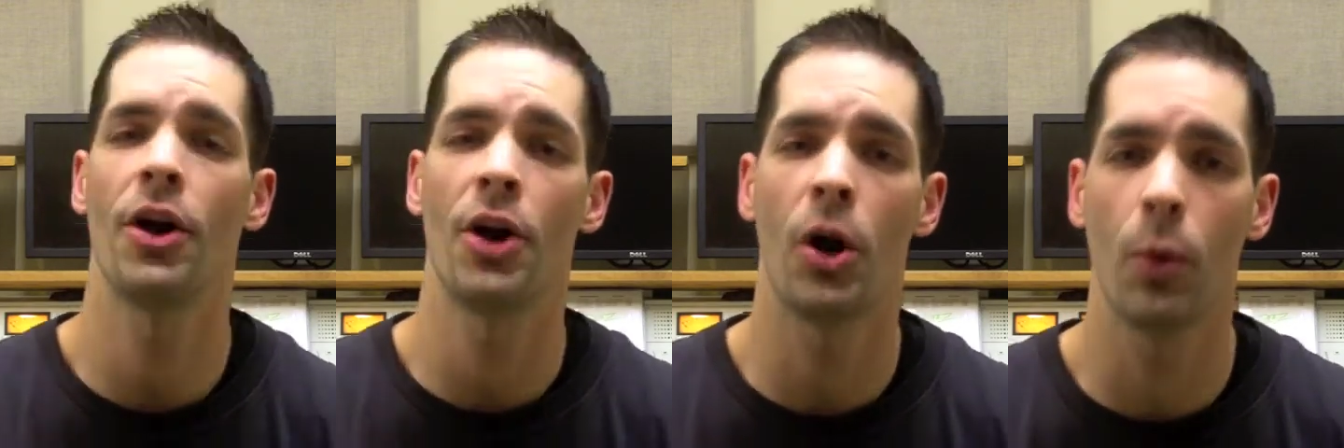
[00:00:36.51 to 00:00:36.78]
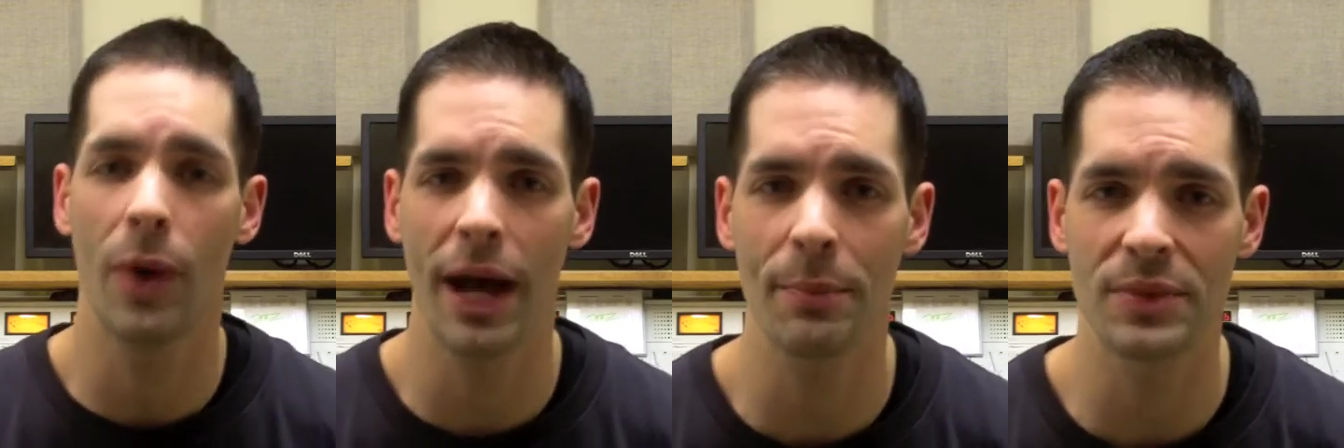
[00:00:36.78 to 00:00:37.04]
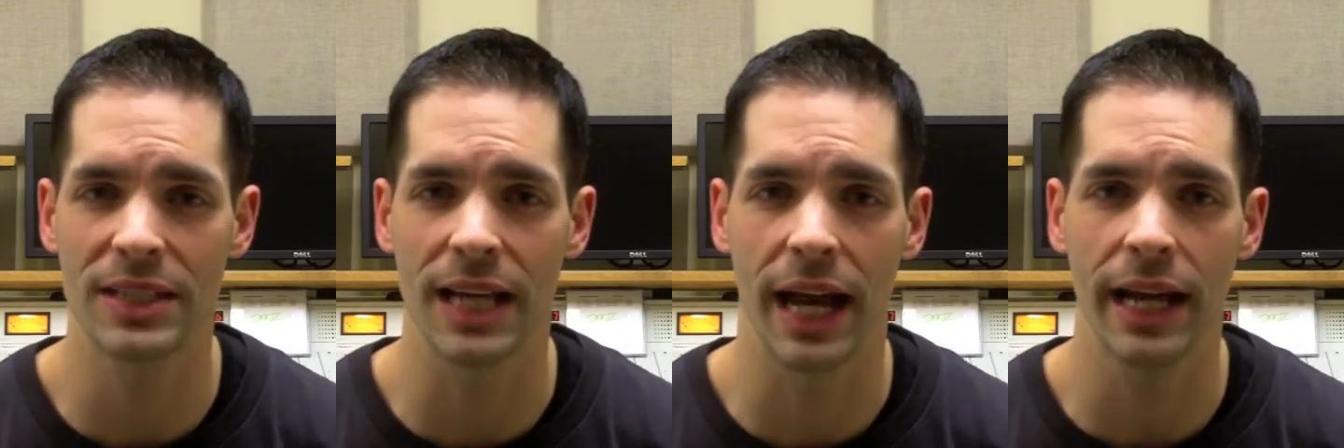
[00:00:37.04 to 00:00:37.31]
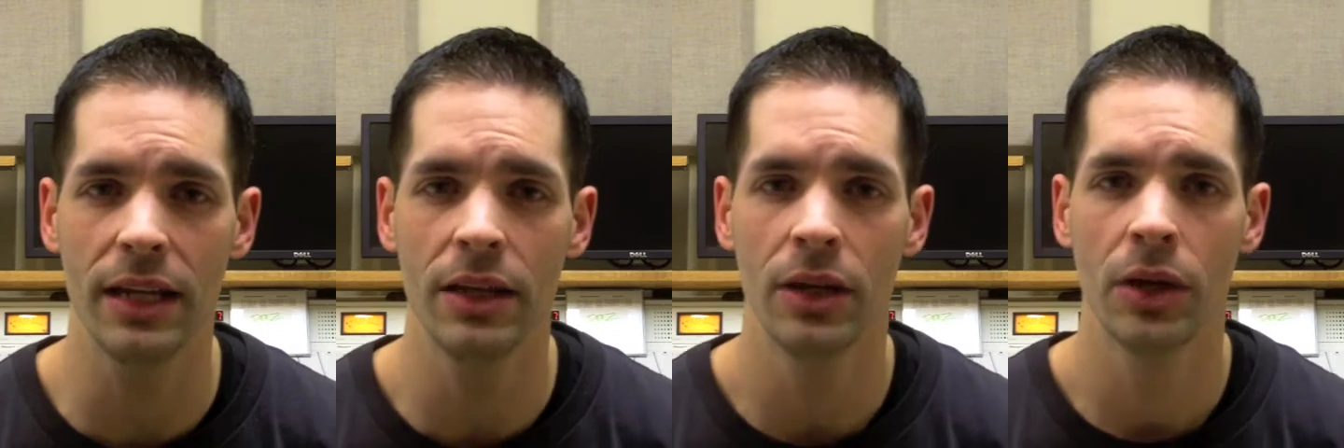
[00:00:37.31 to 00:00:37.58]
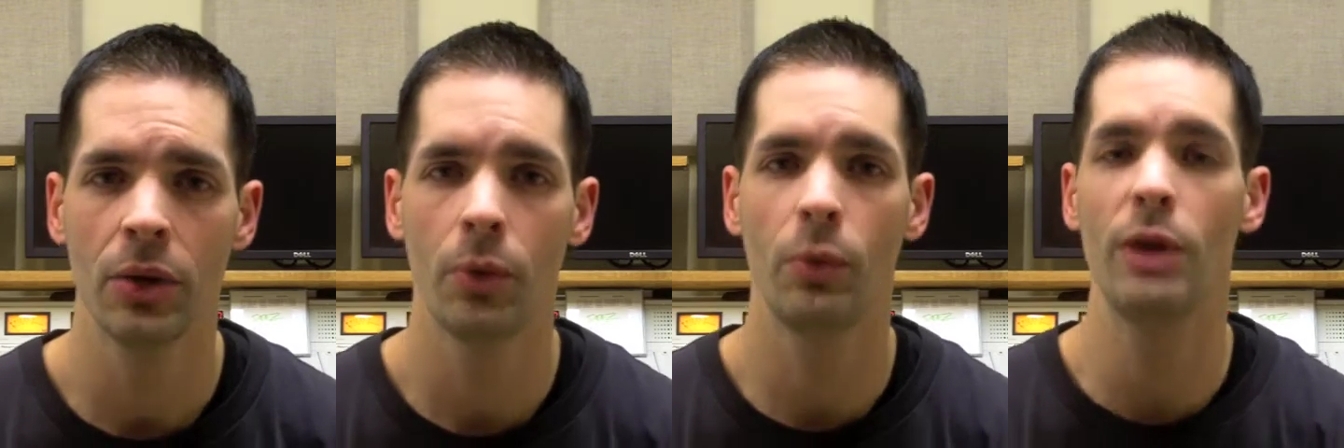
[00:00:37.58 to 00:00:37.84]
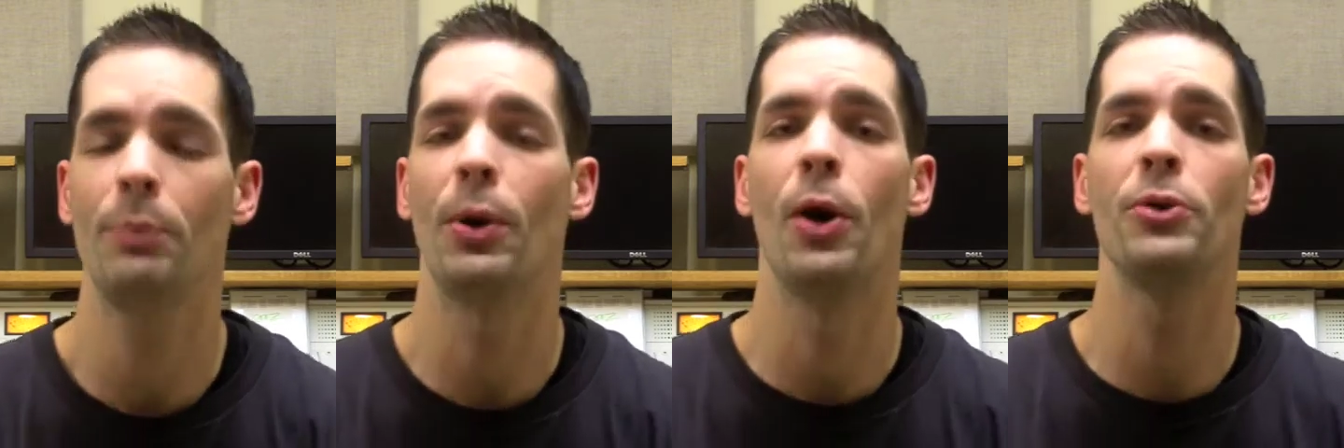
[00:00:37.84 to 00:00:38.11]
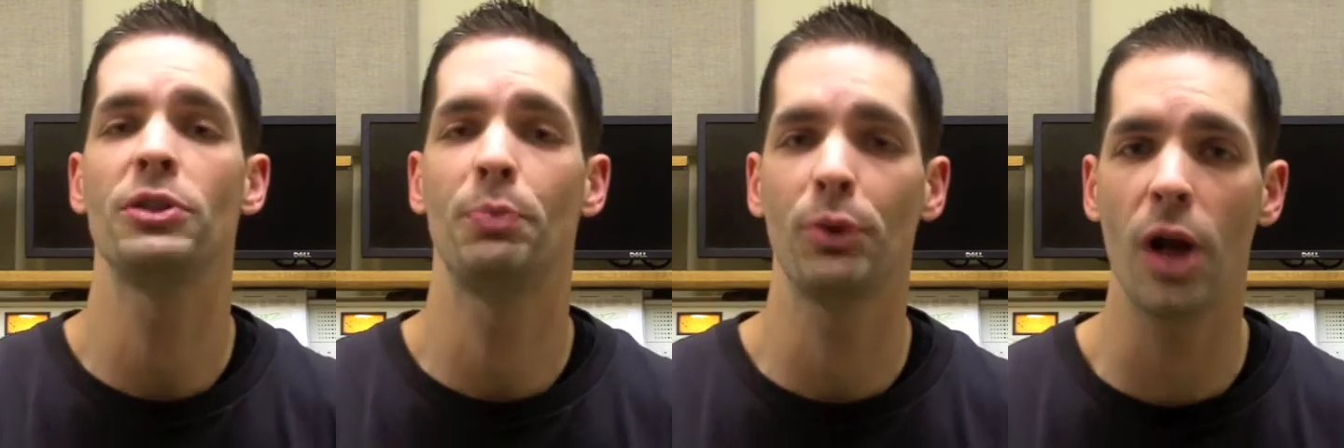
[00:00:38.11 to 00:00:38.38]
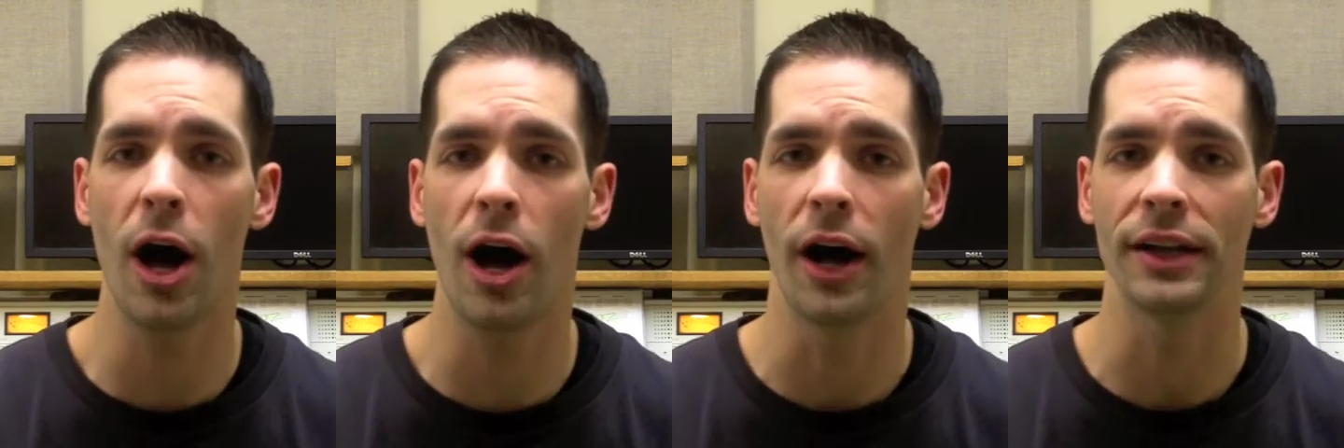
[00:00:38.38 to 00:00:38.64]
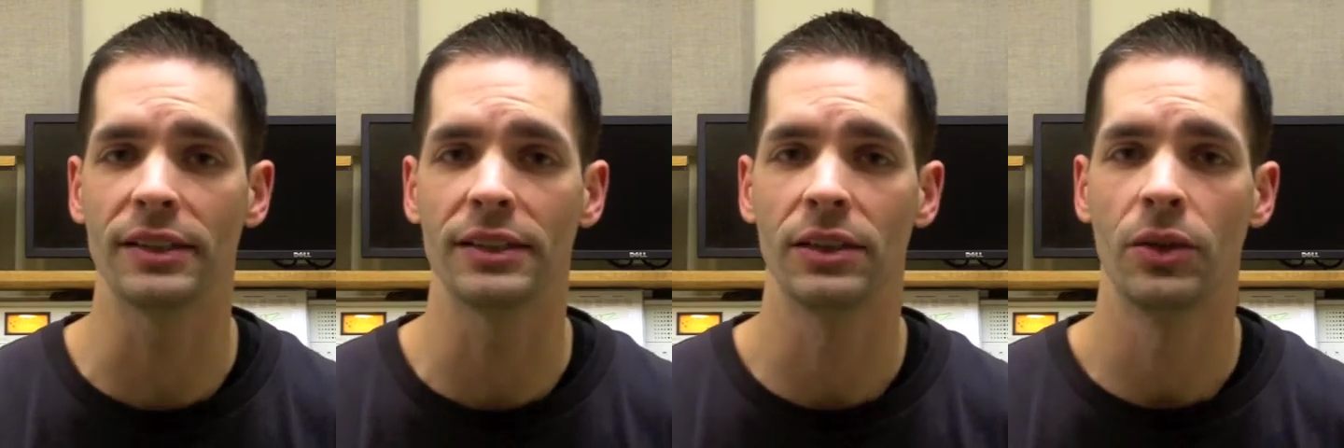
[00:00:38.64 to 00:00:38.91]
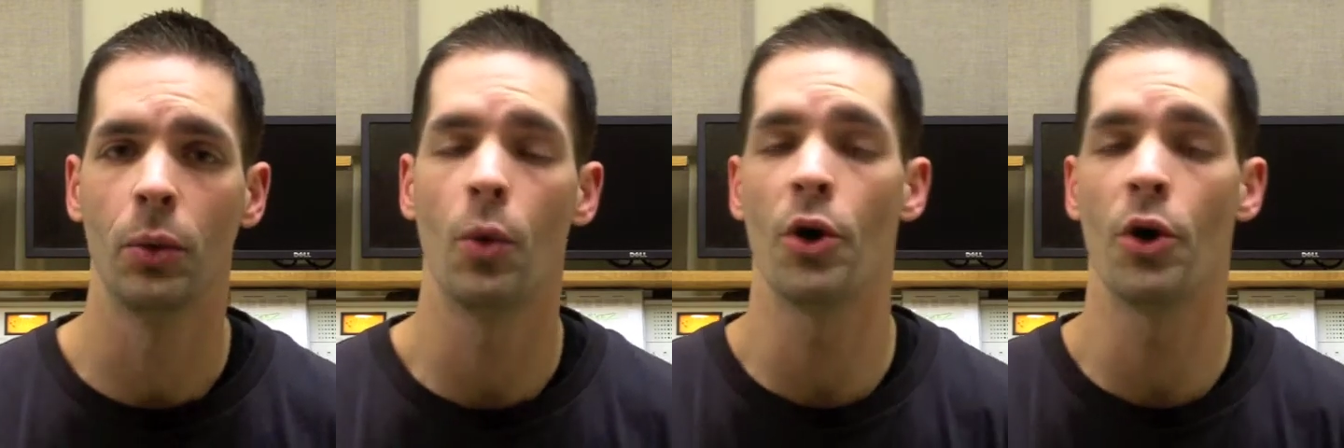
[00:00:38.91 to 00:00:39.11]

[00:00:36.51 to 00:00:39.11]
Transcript: On our website, we post blogs.